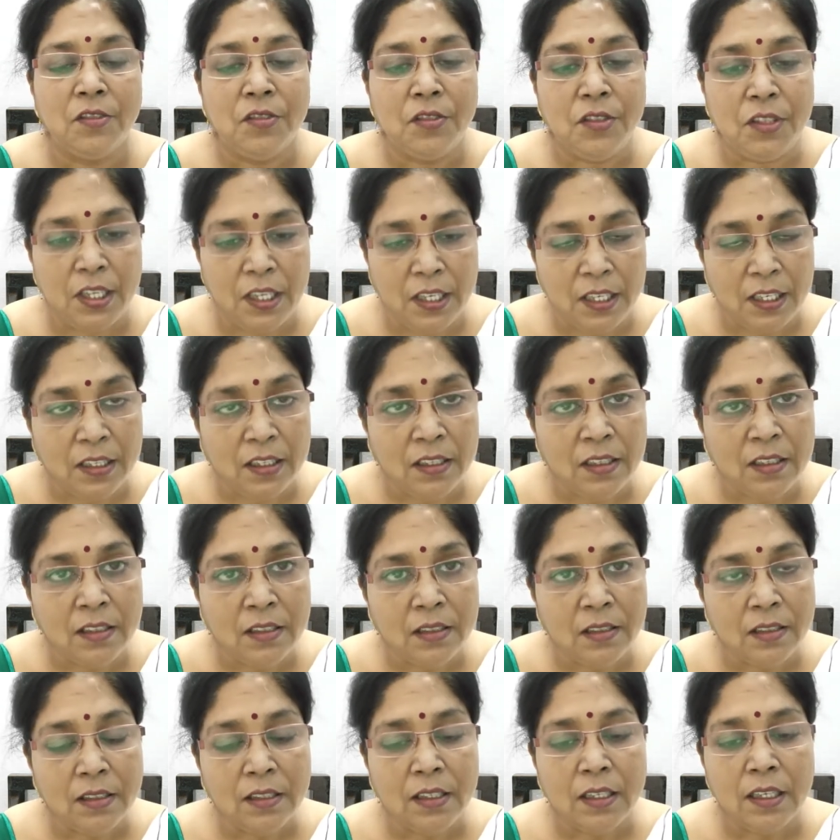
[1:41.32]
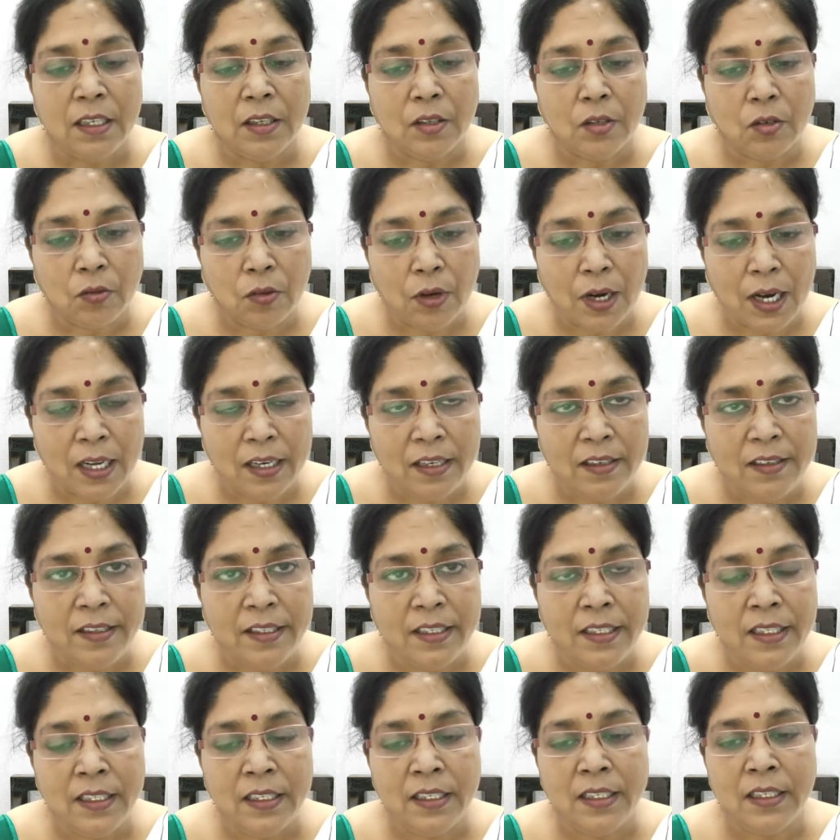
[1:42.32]
thing,
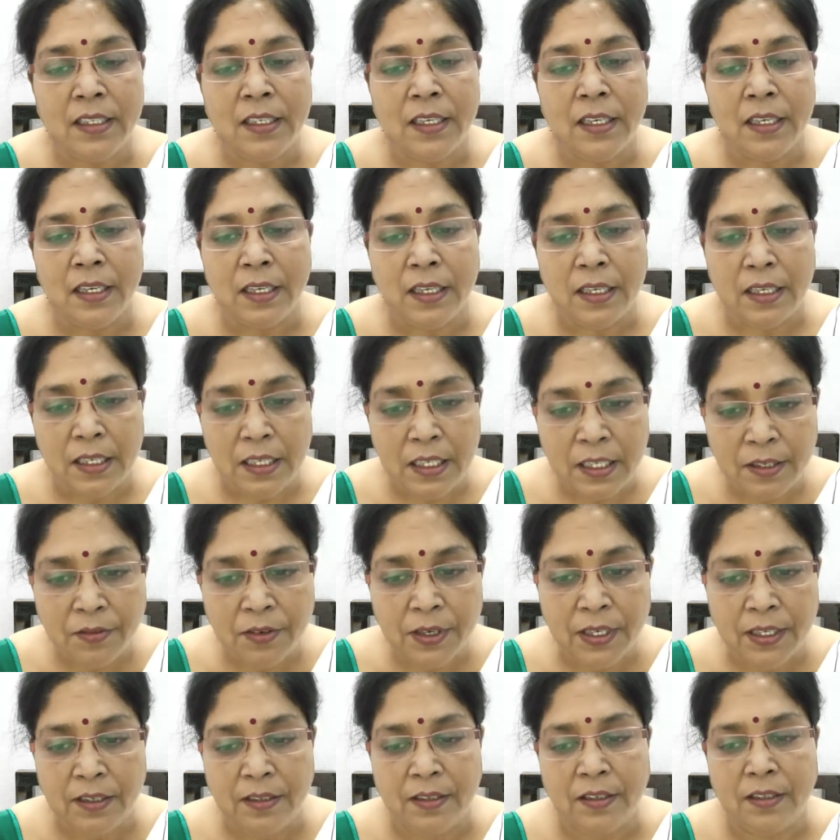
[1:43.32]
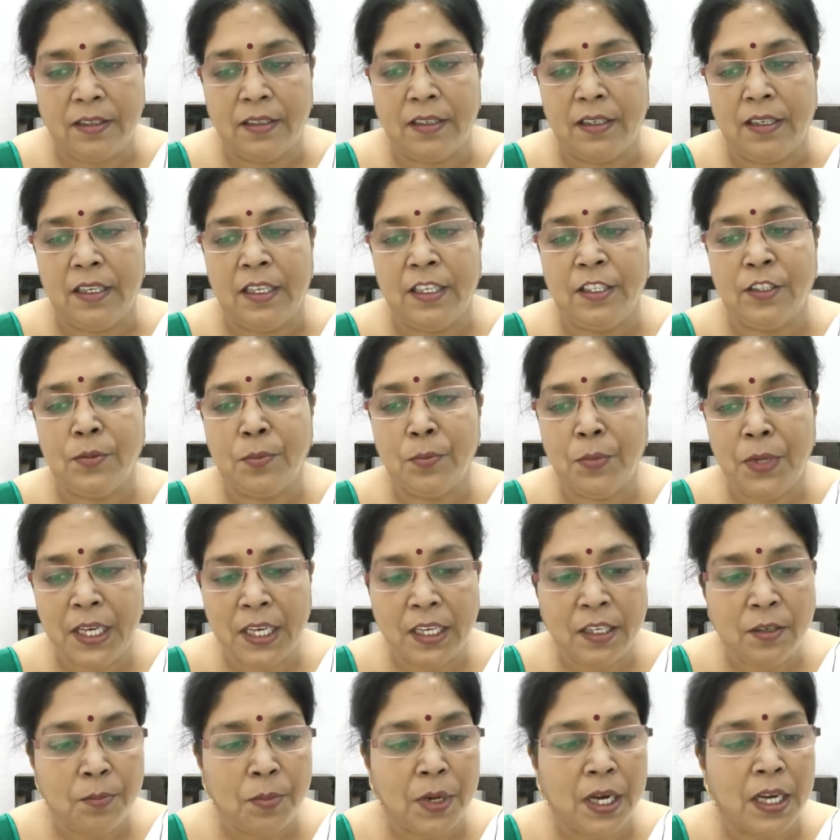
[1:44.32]
quality, event is
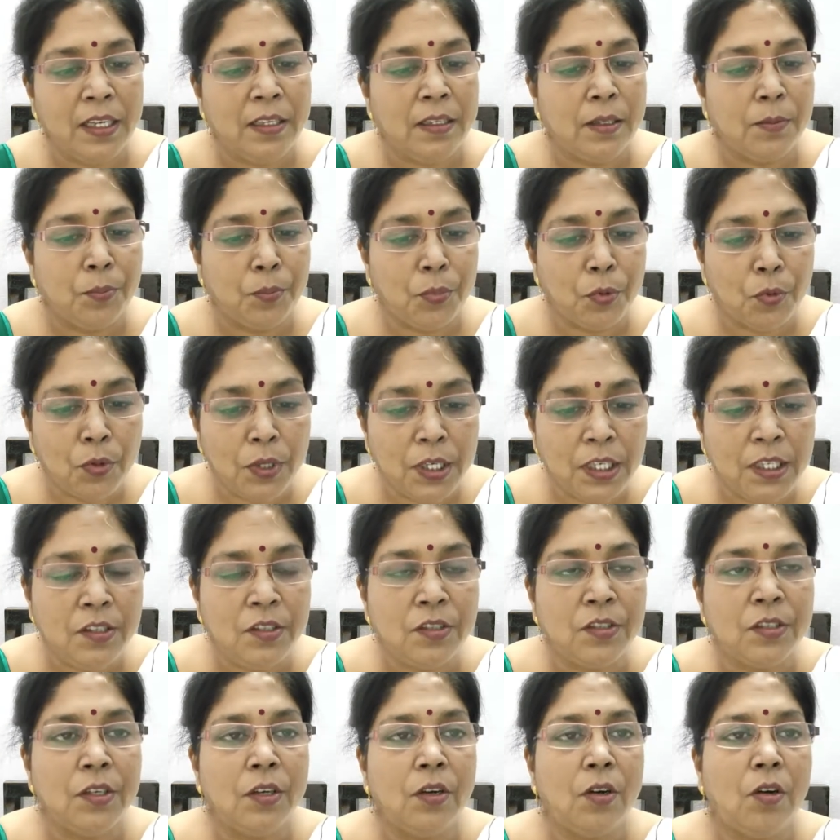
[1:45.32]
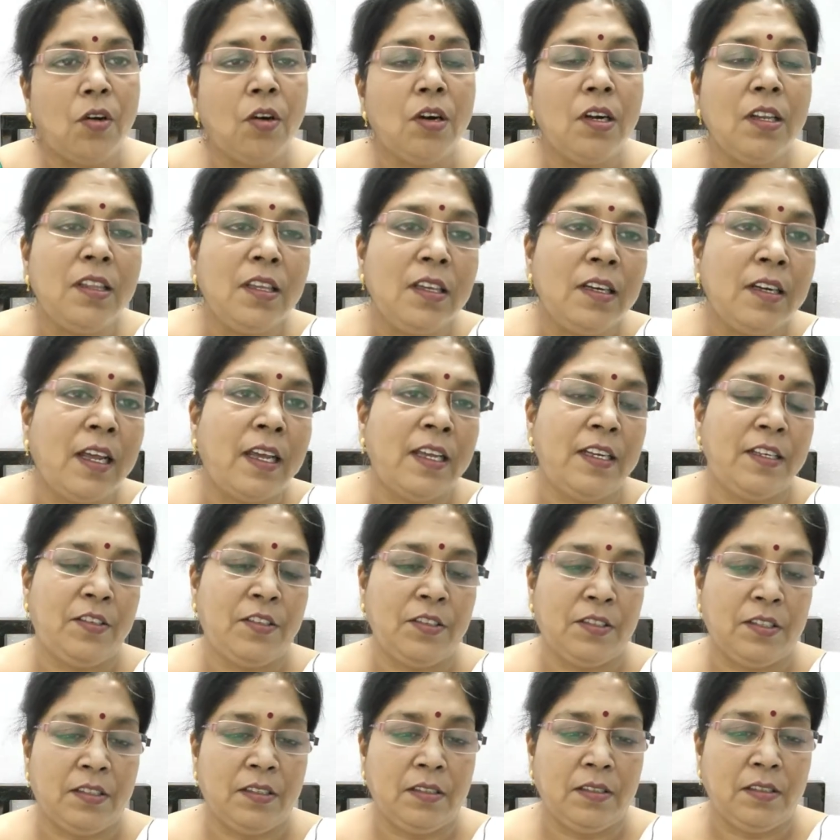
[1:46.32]
made by the poet or the
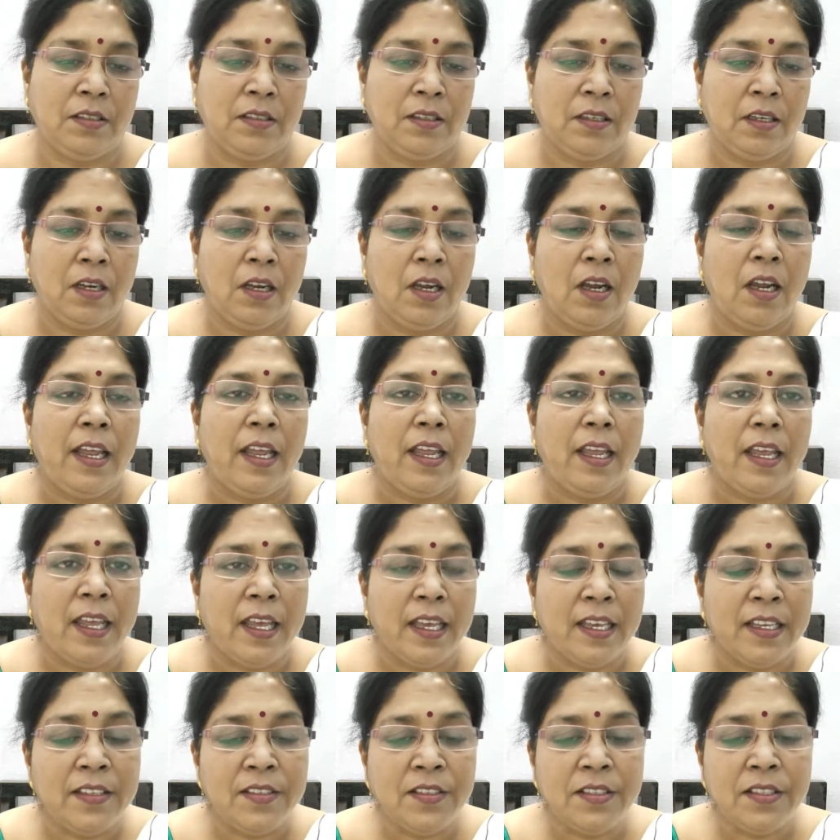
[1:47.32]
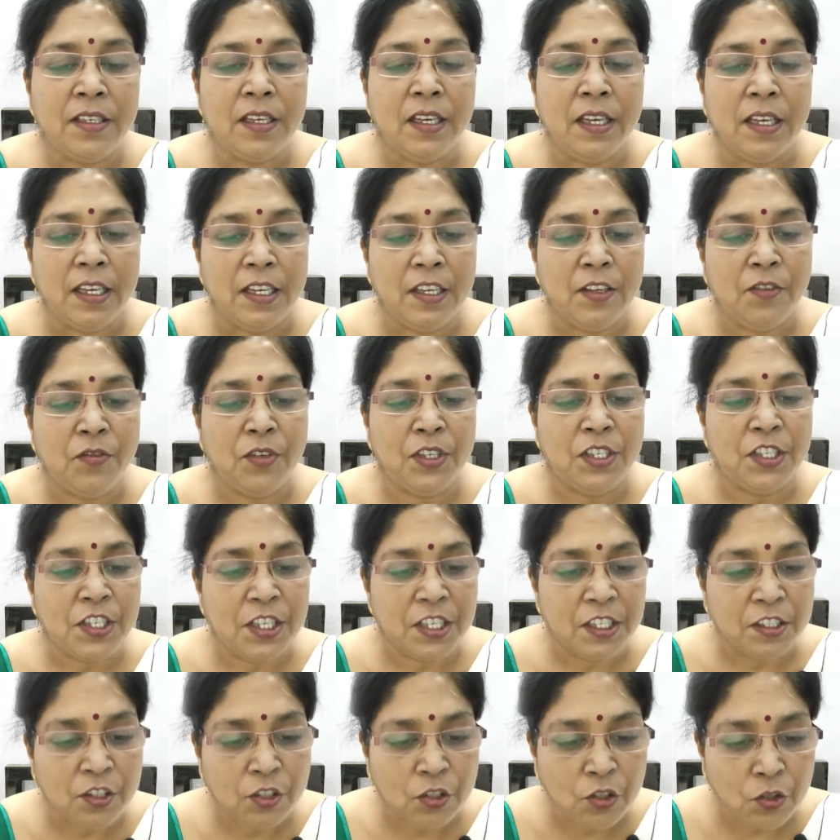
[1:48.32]
writer as he
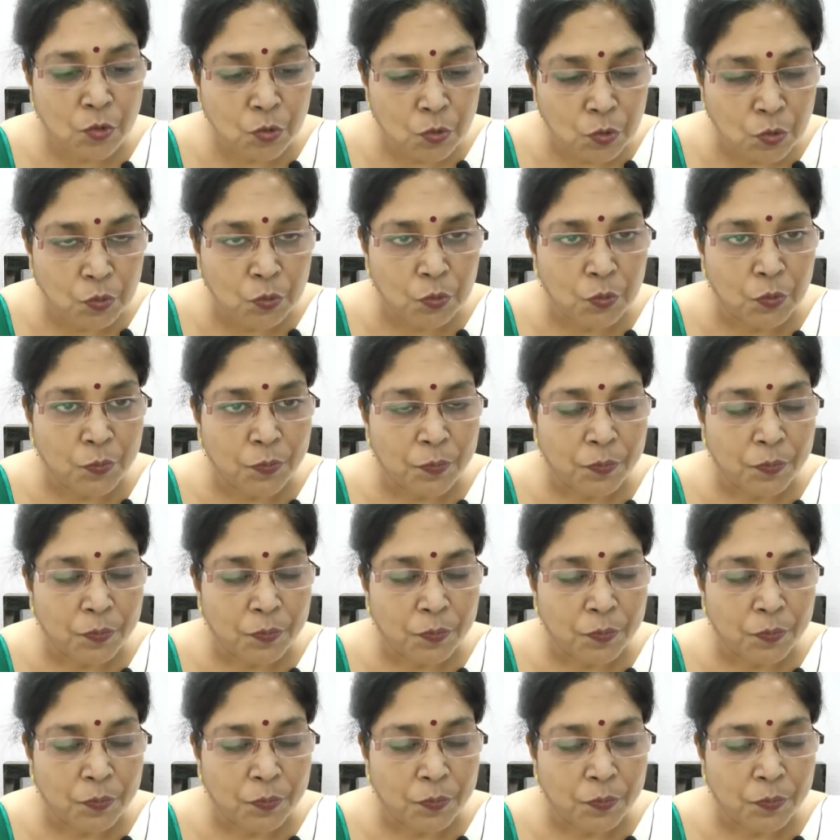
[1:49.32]
wishes to.